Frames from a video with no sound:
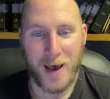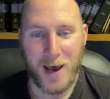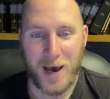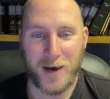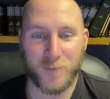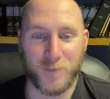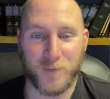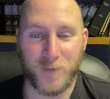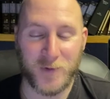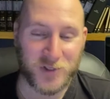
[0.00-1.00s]

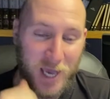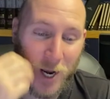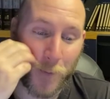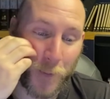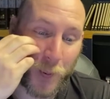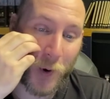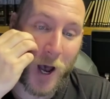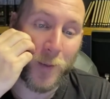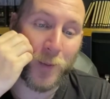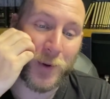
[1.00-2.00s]
Santa
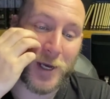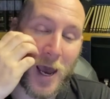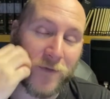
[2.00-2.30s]
probably,